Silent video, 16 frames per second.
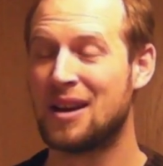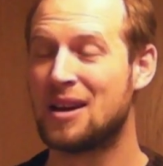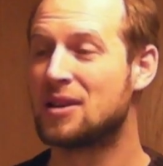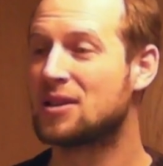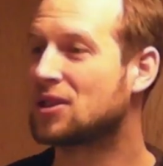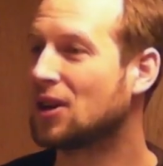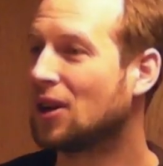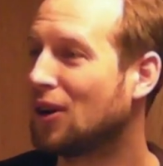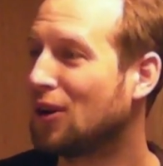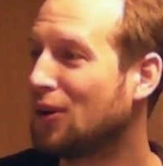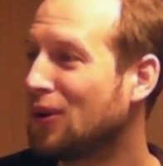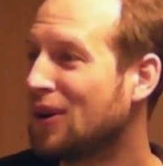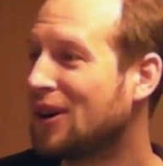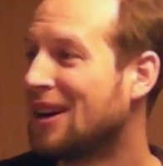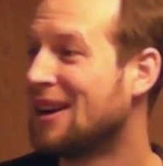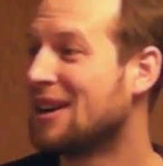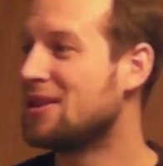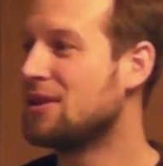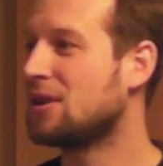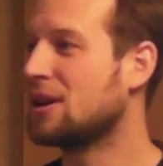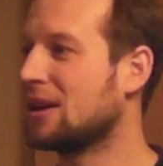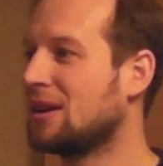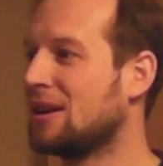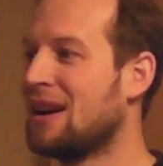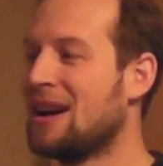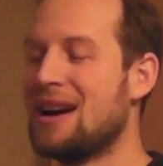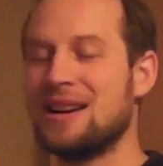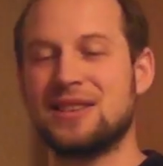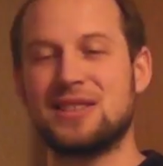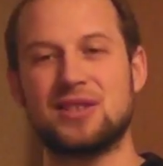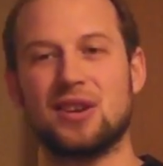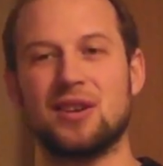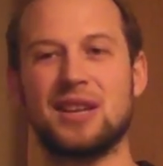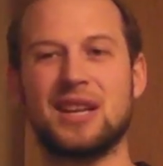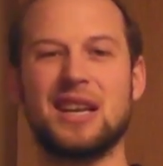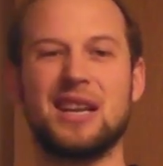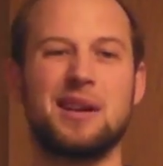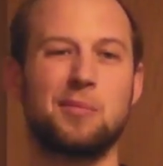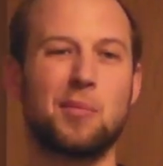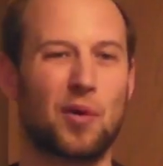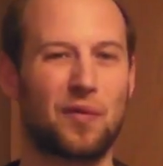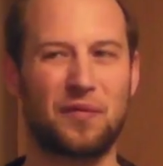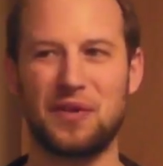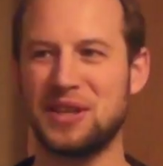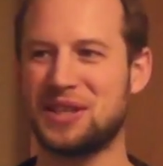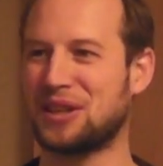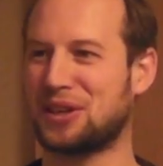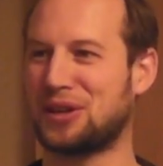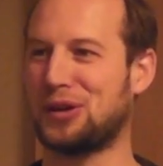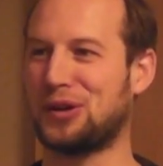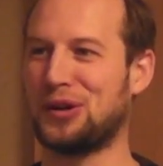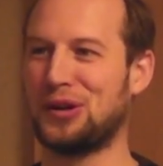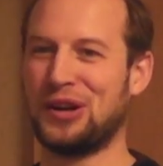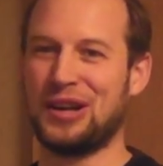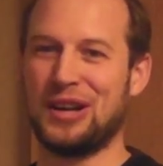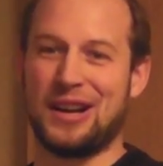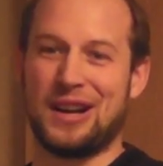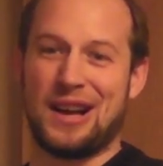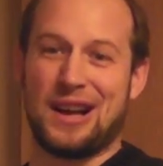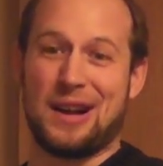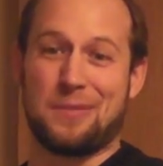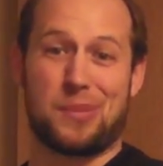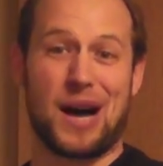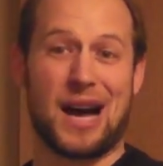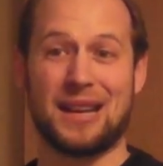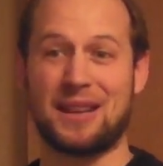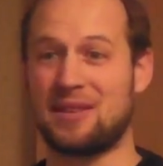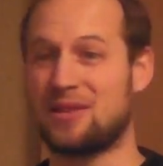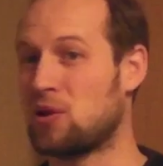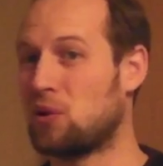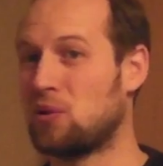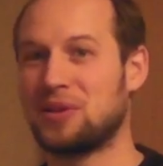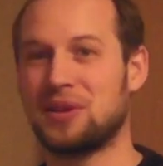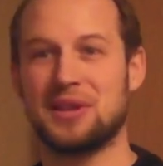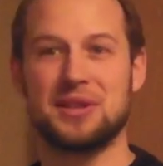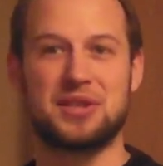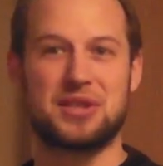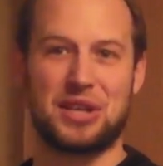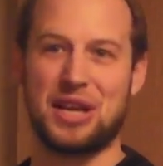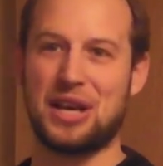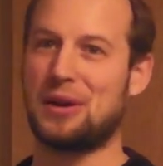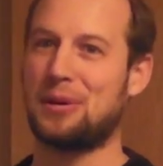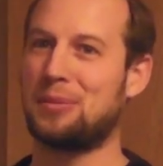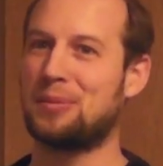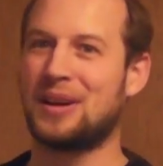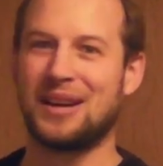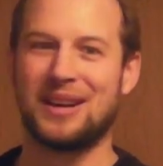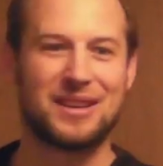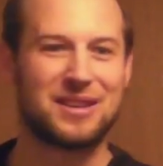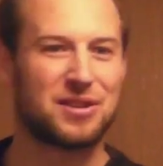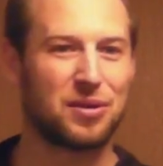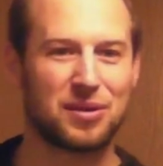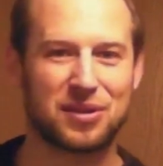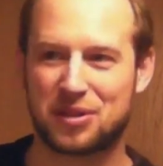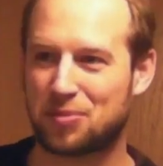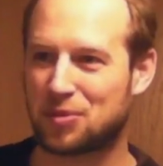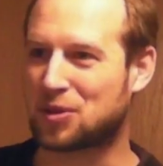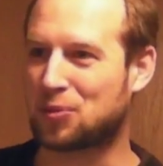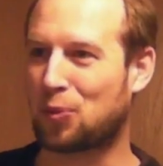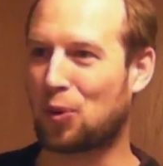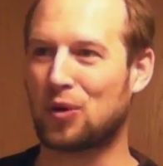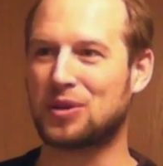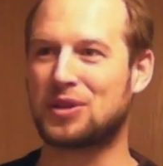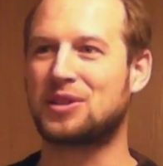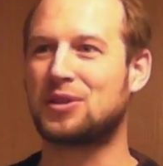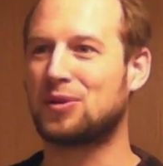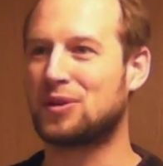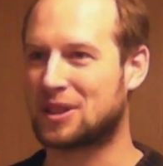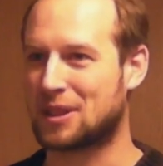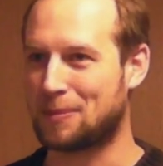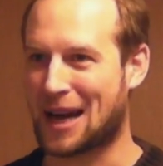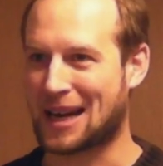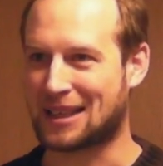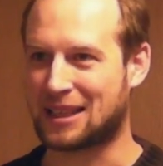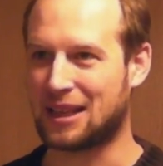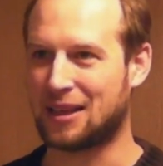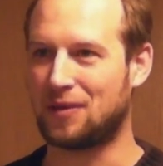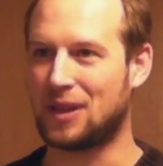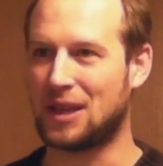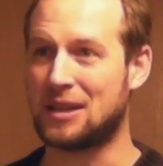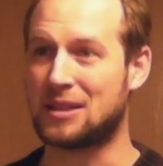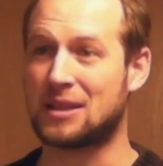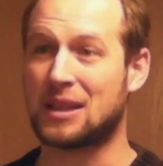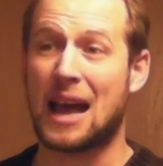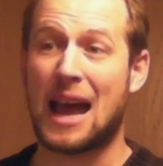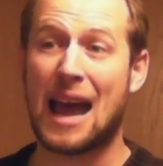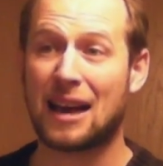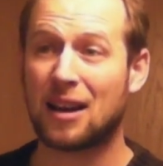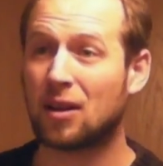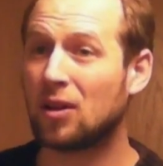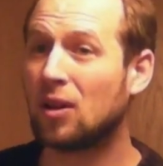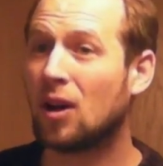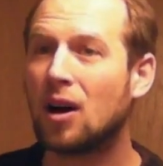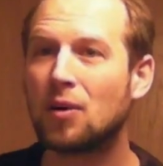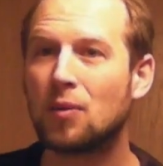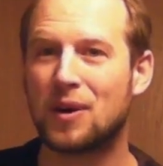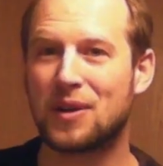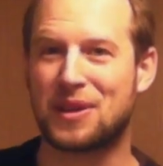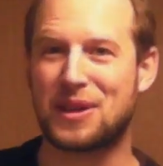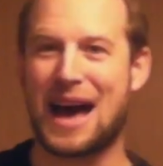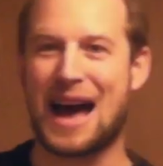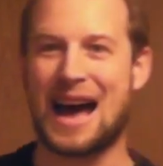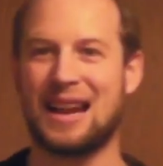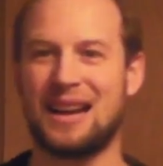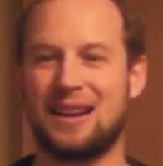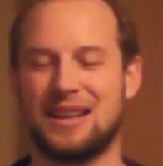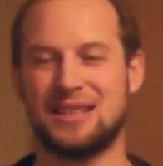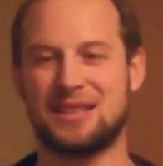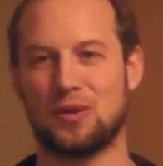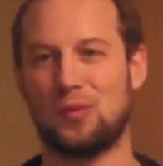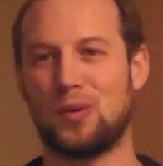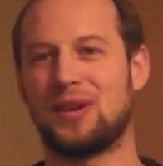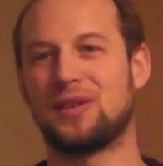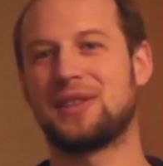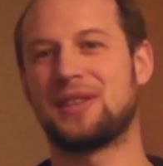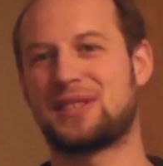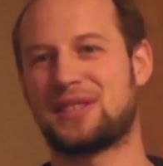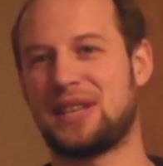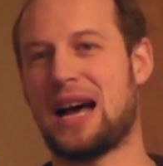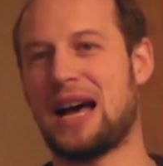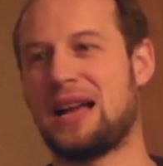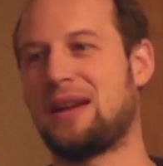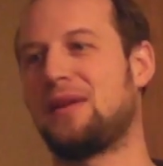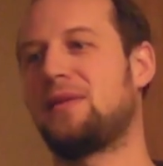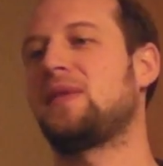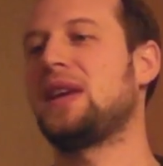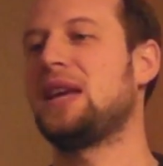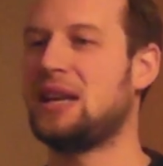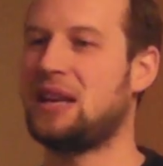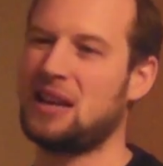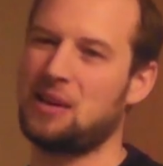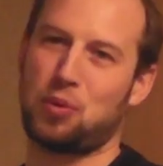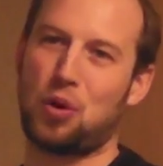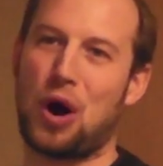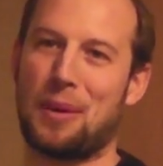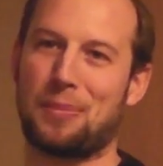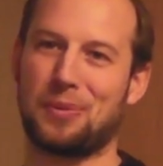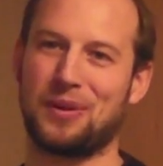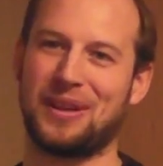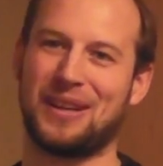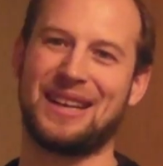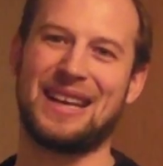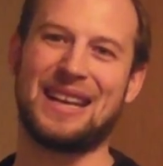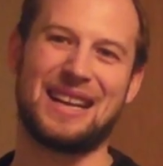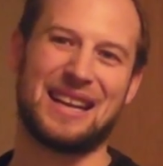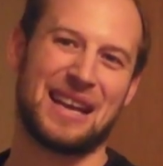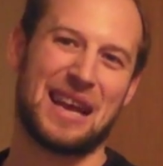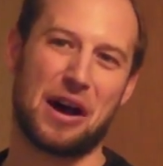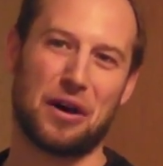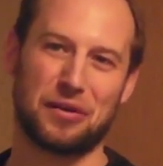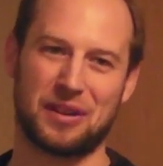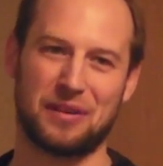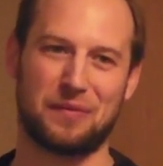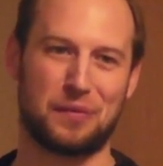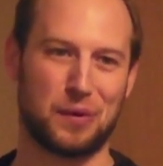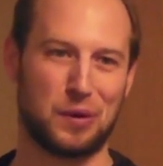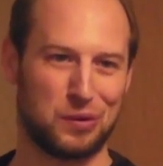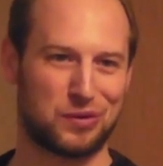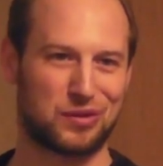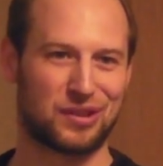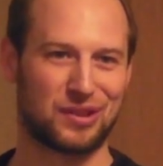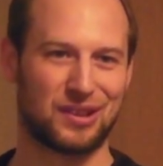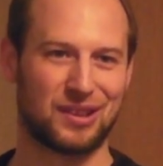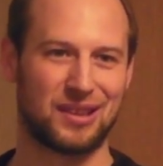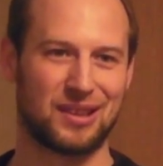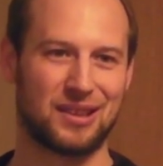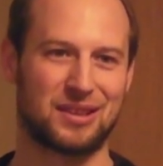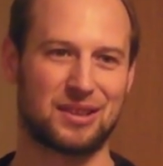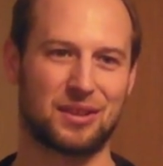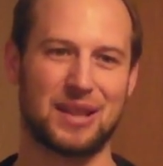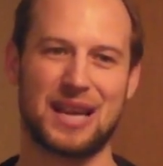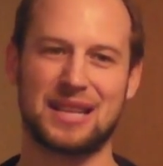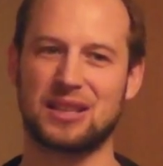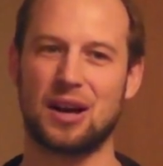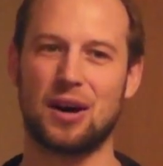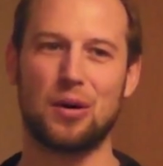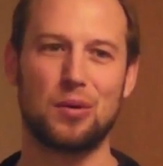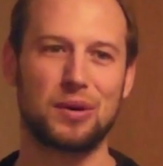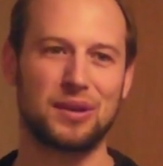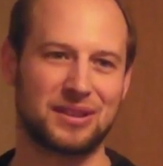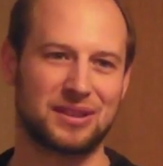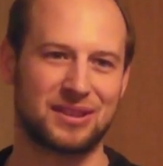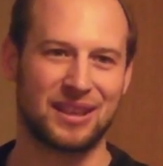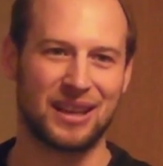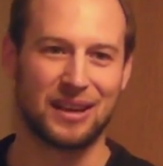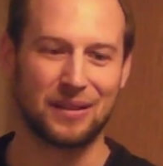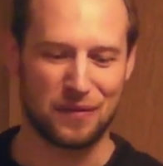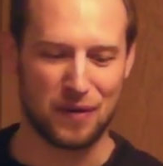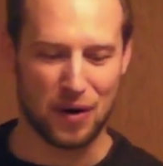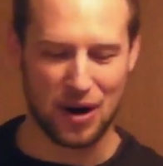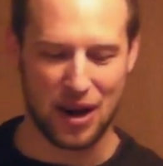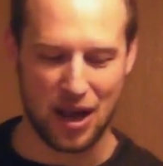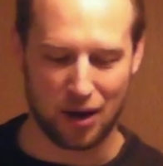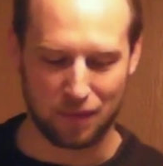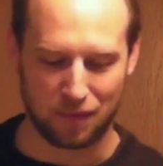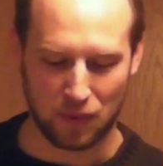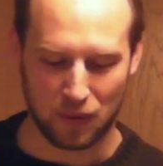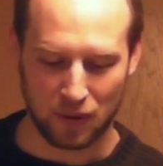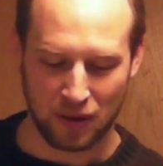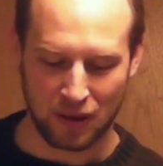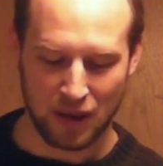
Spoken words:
So you can start getting more physical by going to the gym, doing some sports, doing some activities. And along with that is the wellness side of eating properly and eating healthy foods. So that's always very helpful.